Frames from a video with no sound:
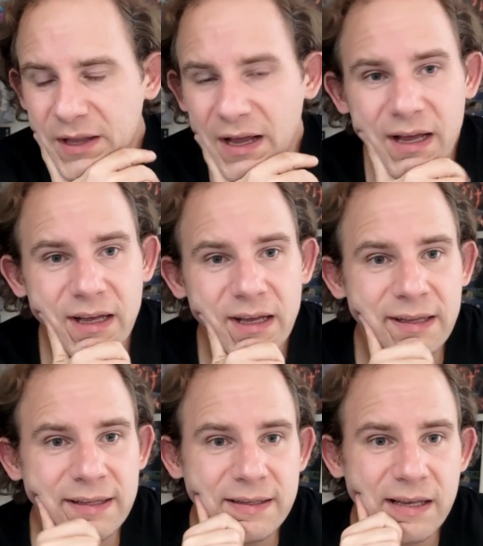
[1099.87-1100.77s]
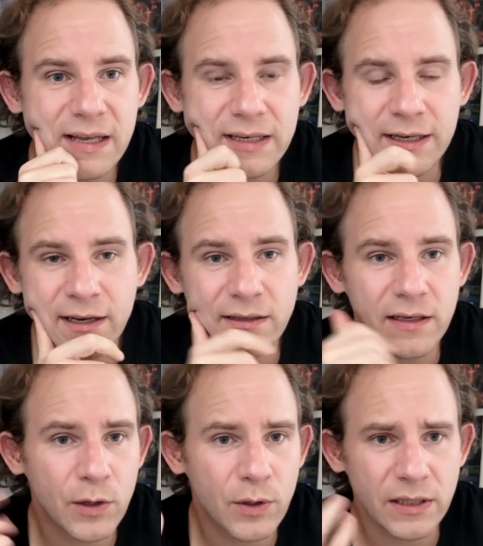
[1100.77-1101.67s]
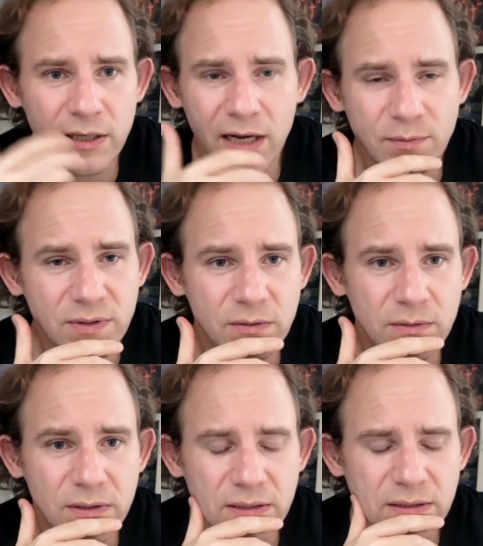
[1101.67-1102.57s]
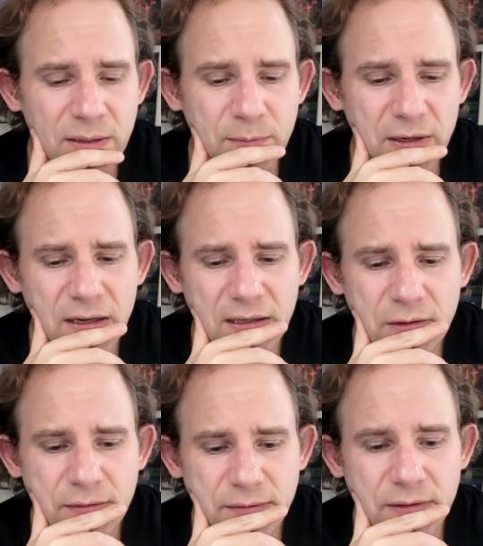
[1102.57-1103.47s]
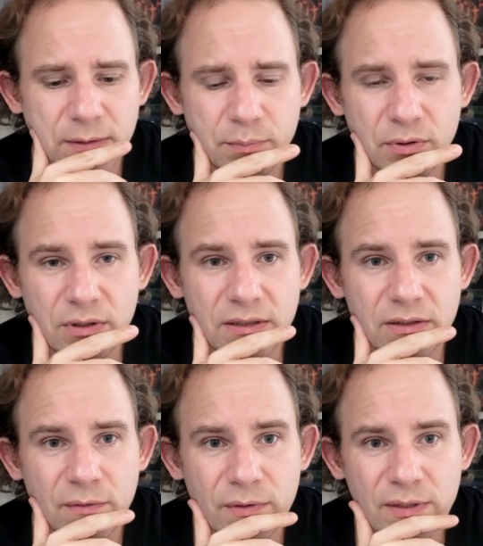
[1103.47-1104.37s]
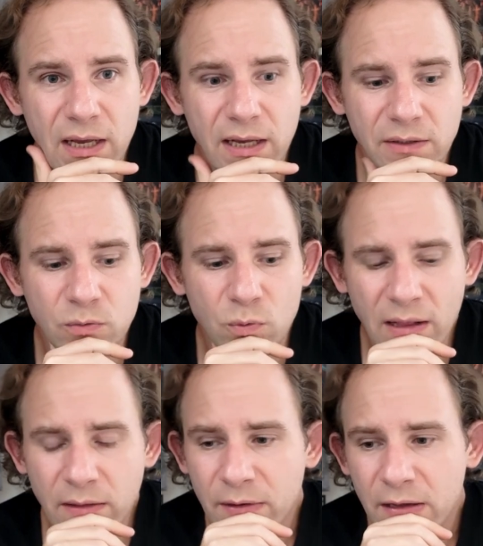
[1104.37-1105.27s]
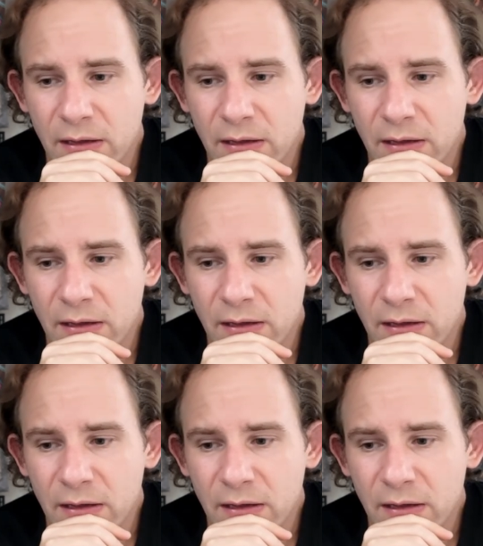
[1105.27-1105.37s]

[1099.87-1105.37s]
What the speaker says: And then another character comes who is some kind of a police officer as well,